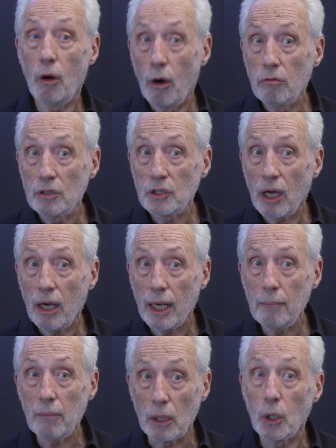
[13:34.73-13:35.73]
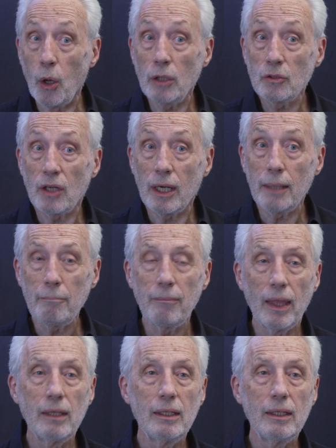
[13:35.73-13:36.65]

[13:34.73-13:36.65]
over time, long time,